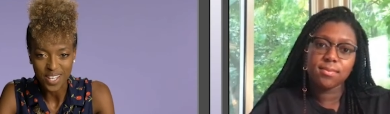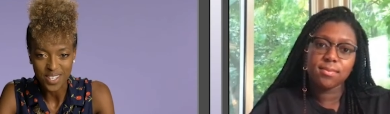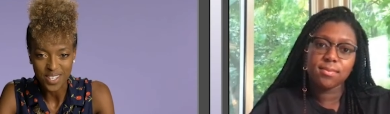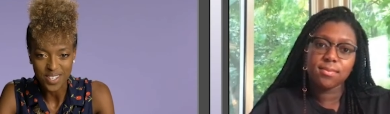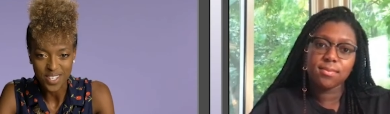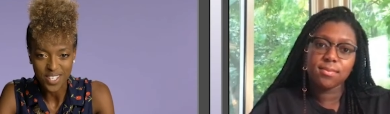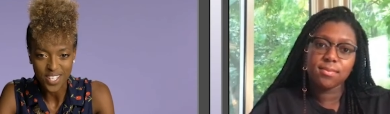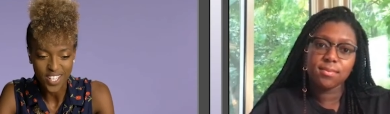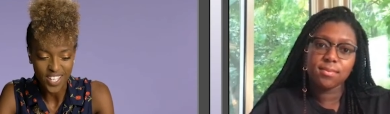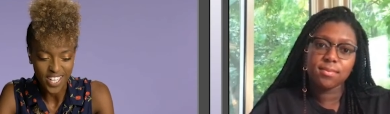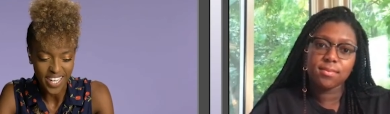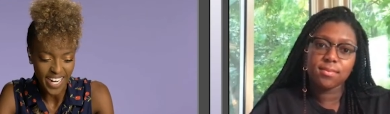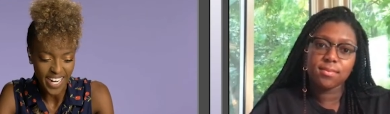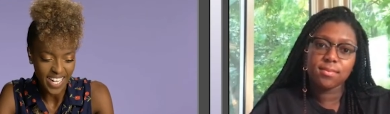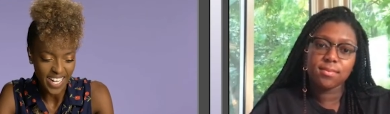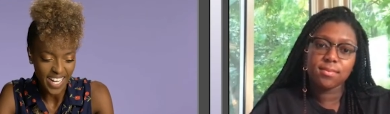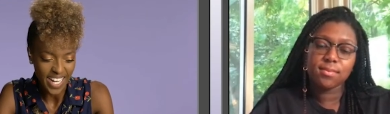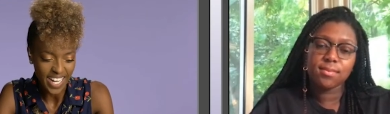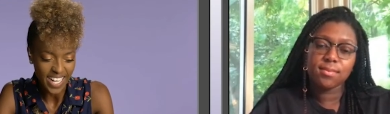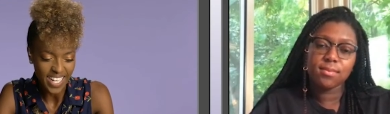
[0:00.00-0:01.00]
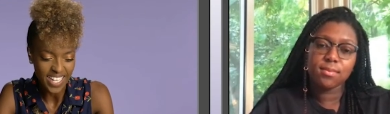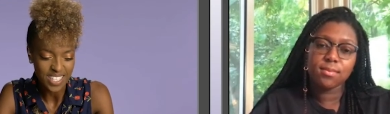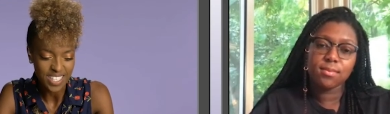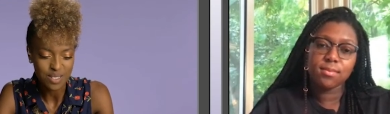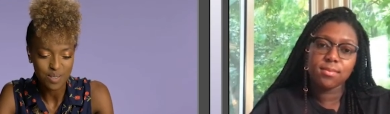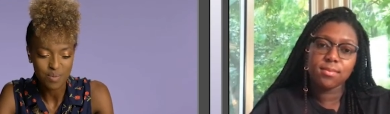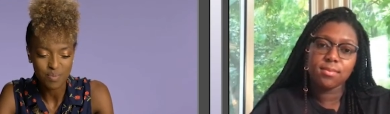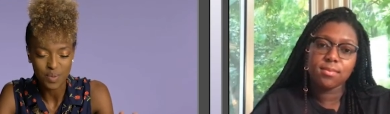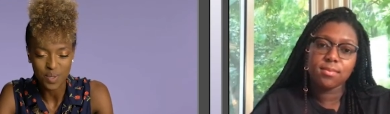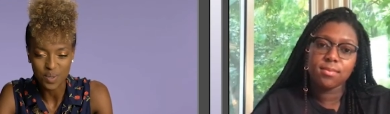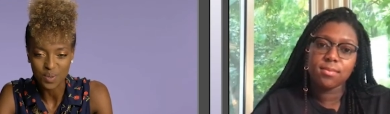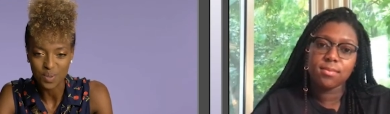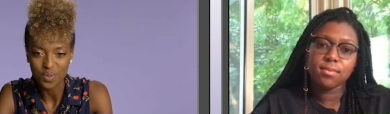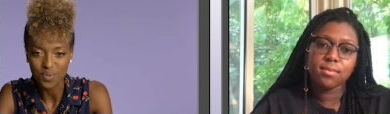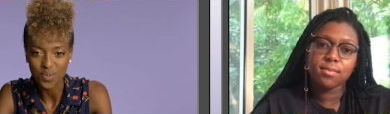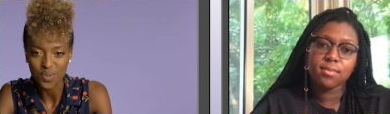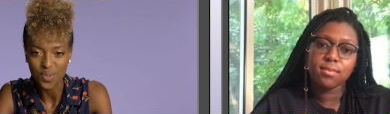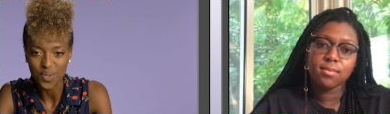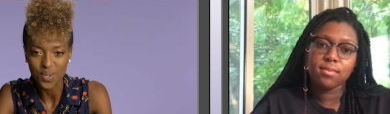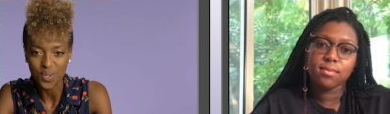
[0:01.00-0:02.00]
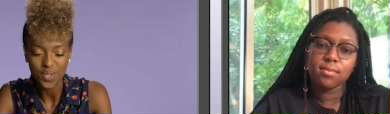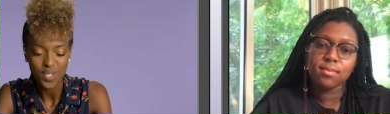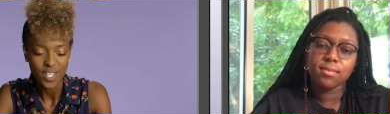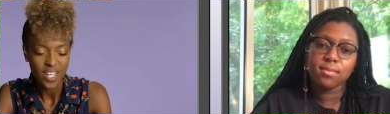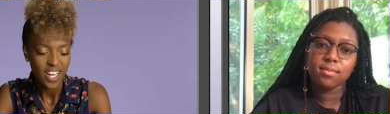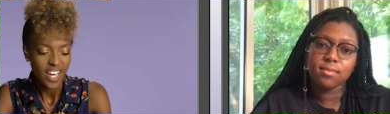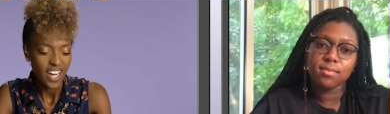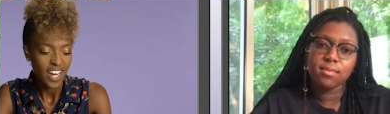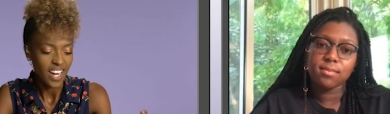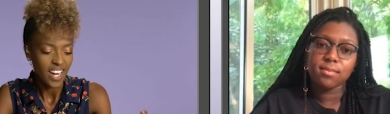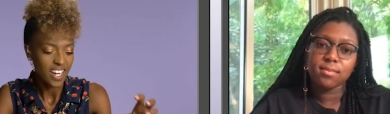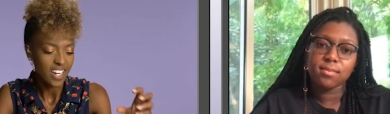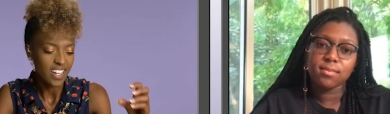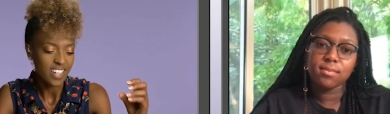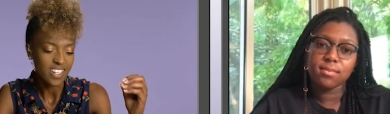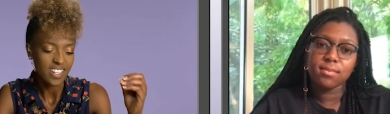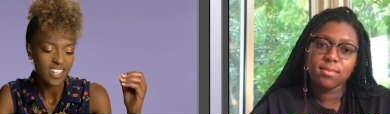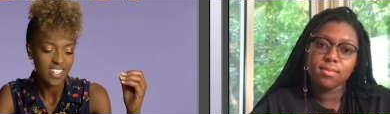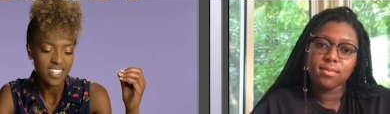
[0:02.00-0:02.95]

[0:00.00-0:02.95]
Speaker 1: that you're creating. It's beautiful. Uh,